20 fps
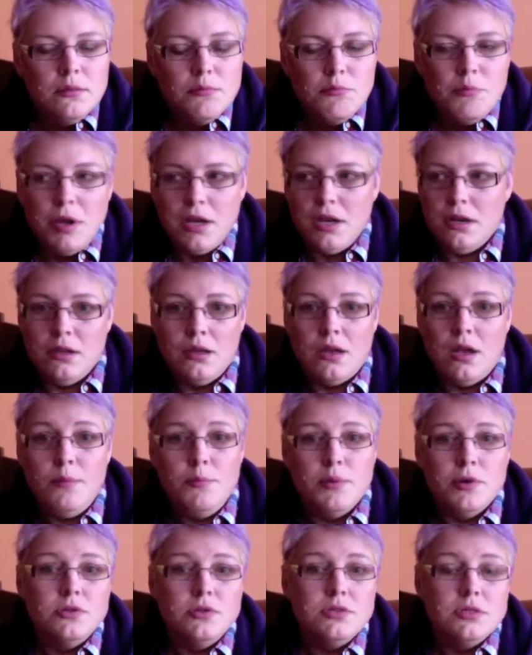But I
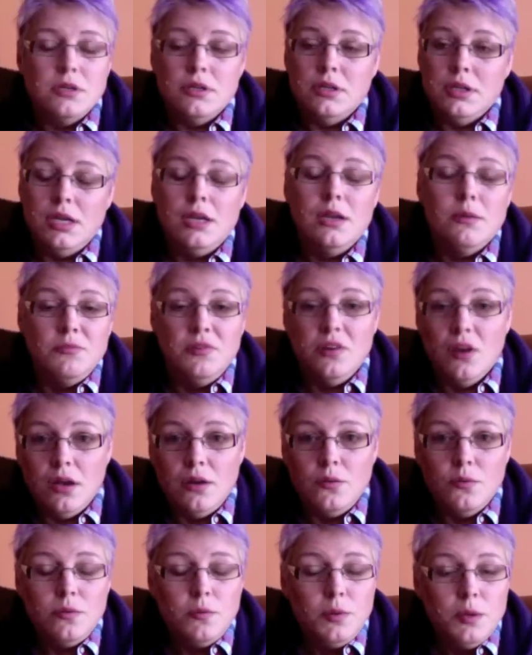personally am
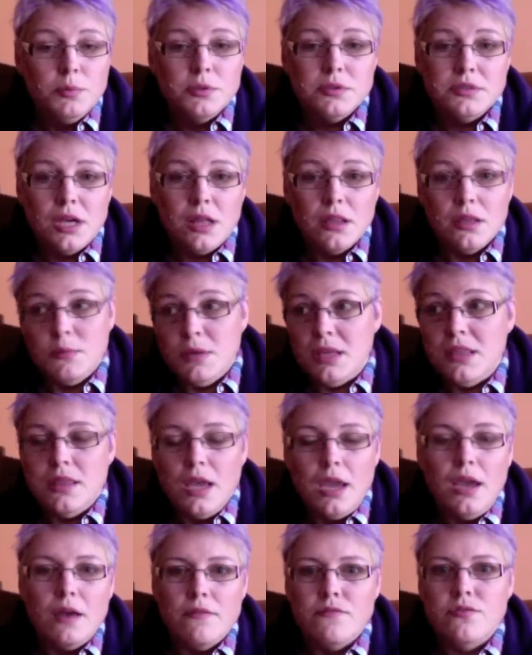done with people telling me
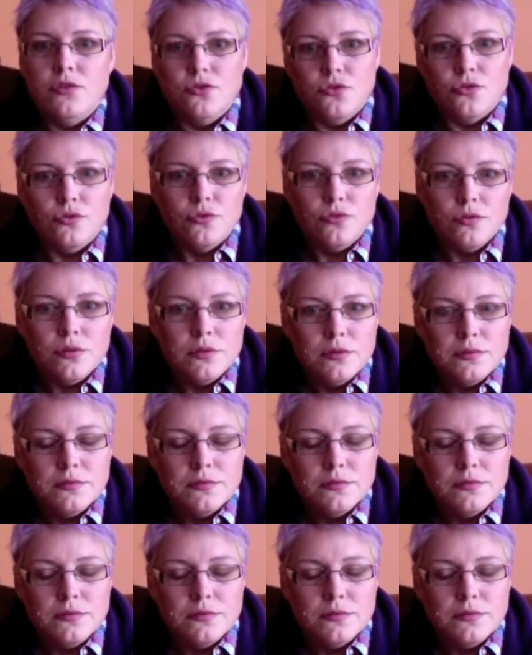they have the truth.